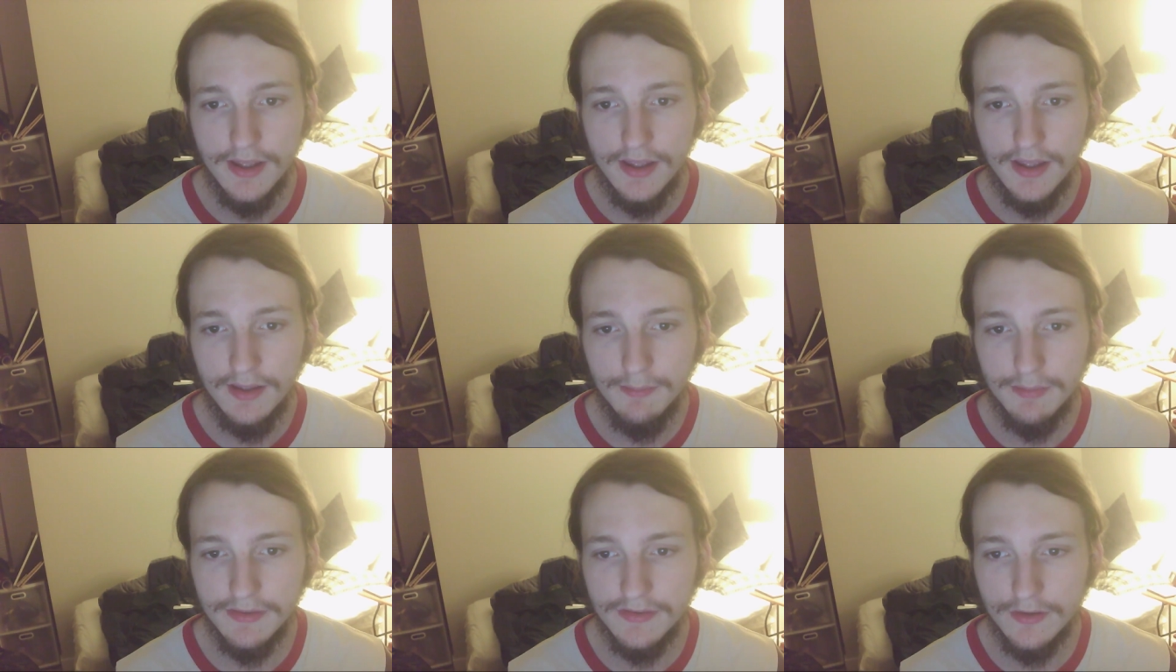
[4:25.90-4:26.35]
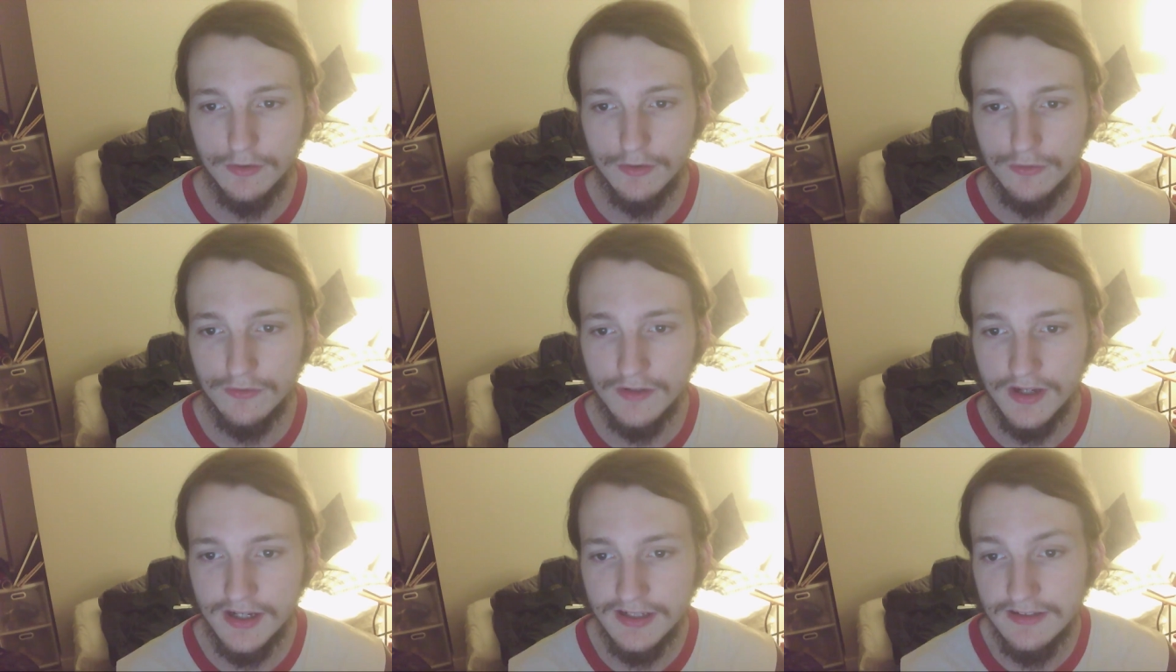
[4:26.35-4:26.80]
but
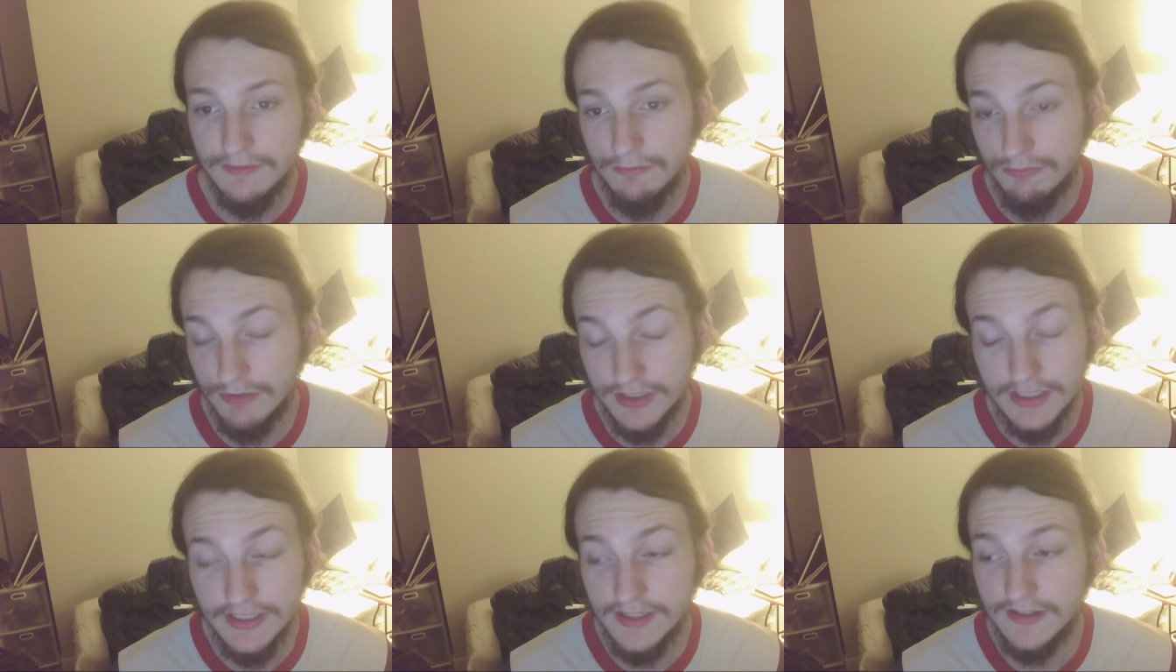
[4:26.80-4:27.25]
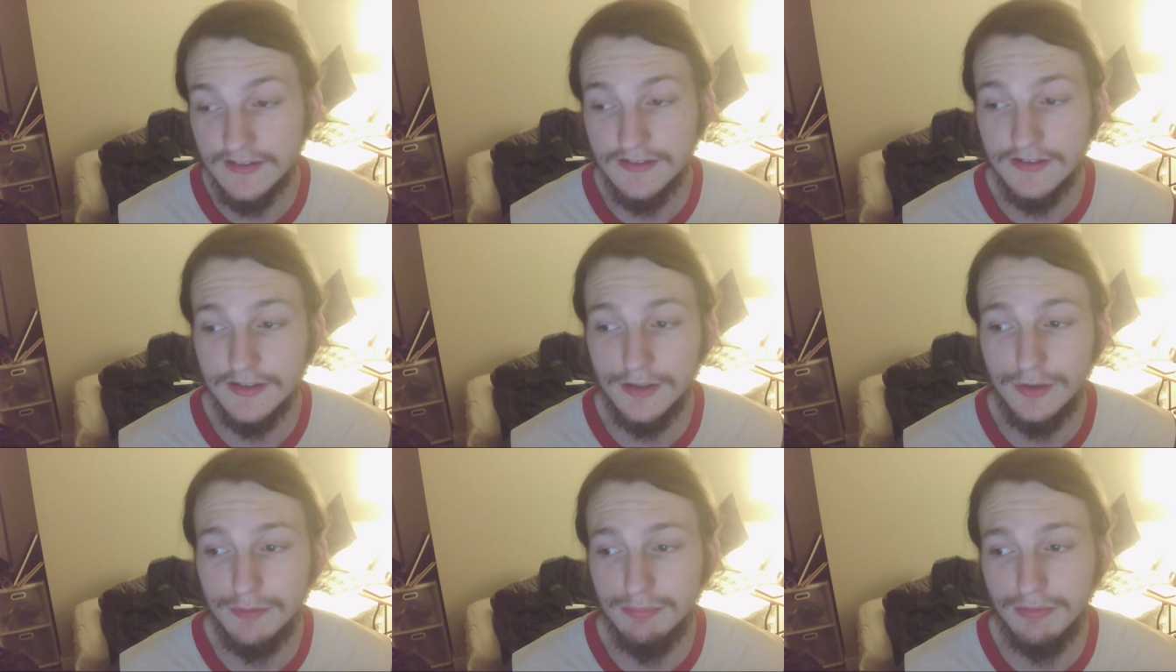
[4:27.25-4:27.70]
there's not really a
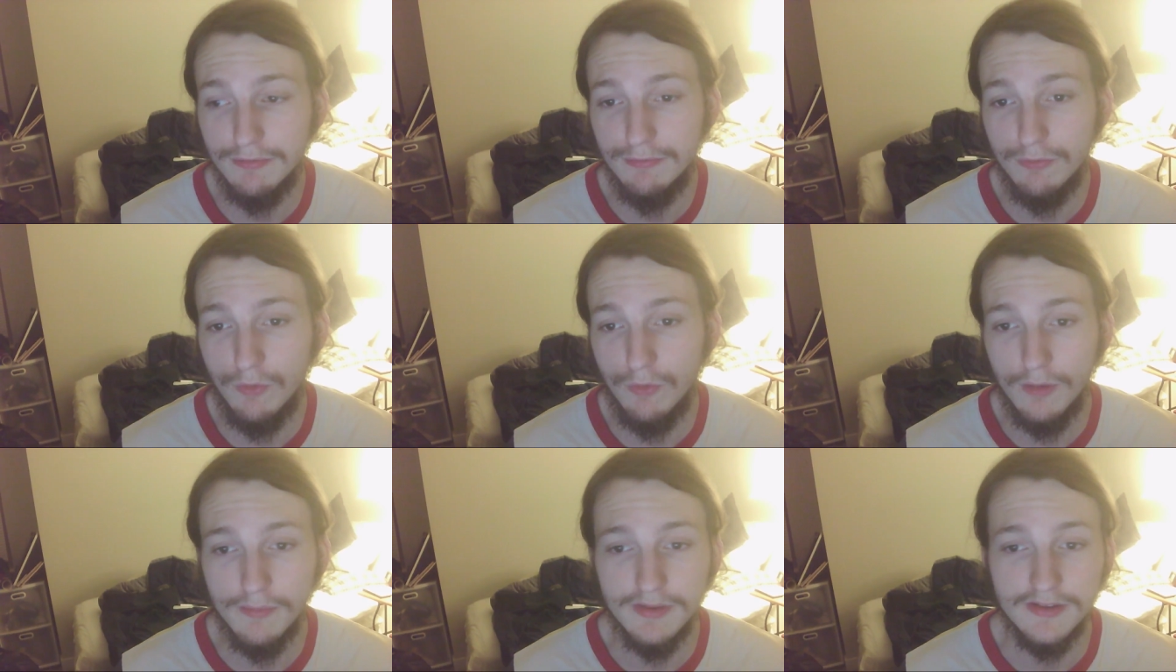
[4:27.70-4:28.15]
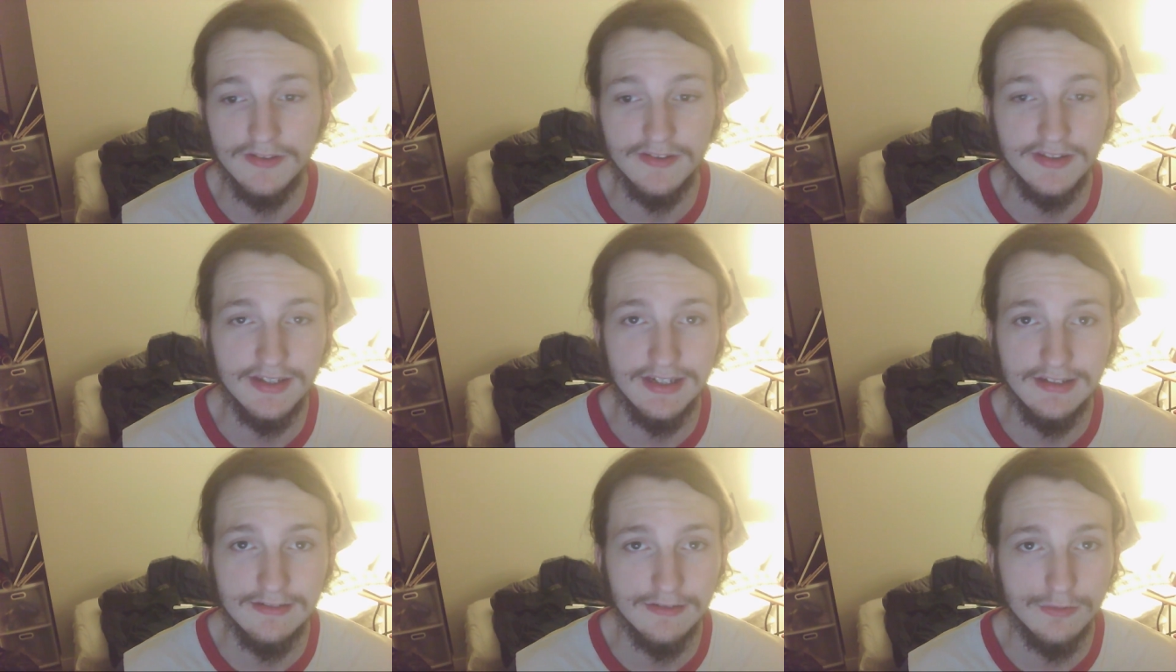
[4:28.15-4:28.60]
single performance
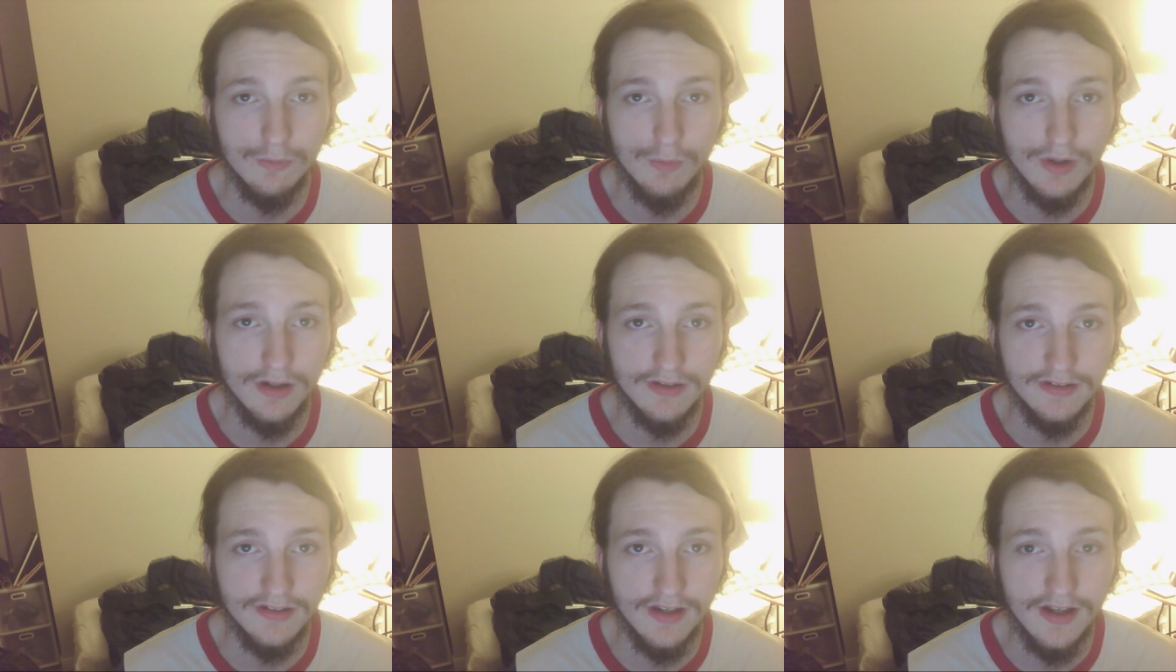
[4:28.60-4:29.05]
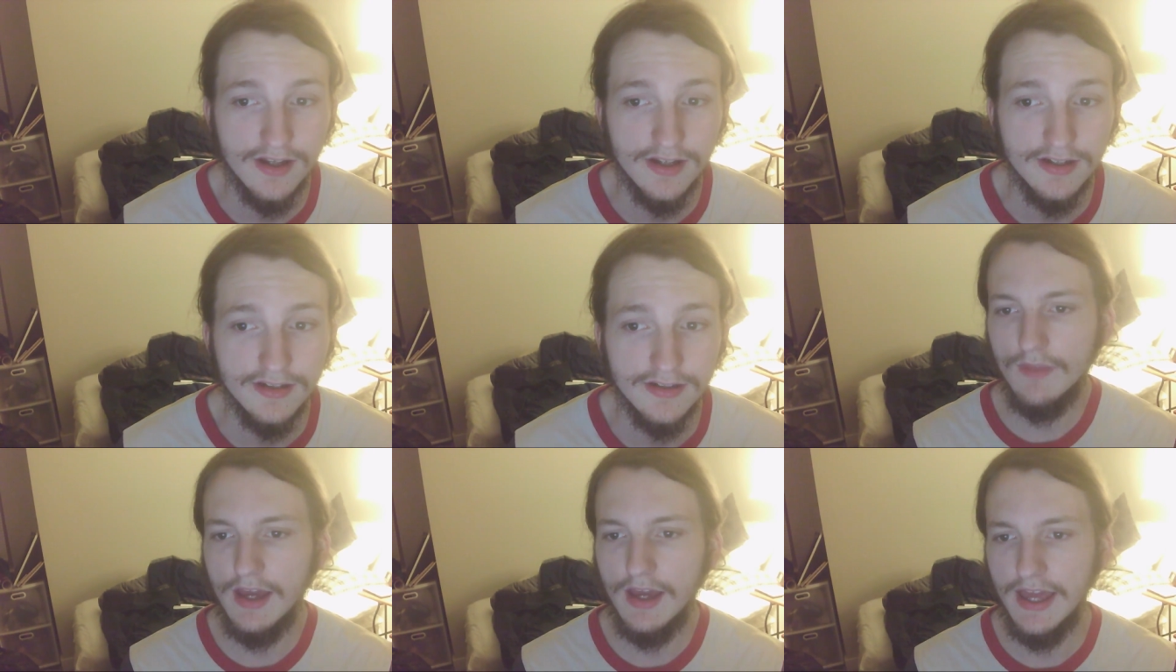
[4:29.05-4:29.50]
that isn't well
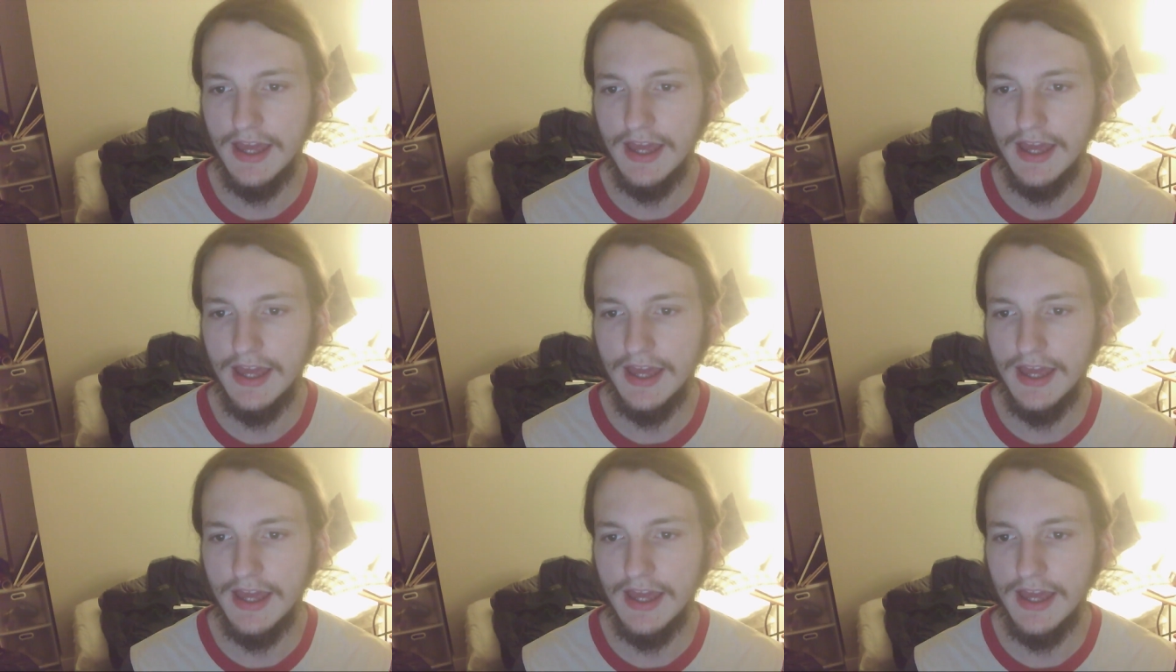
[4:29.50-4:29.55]
done.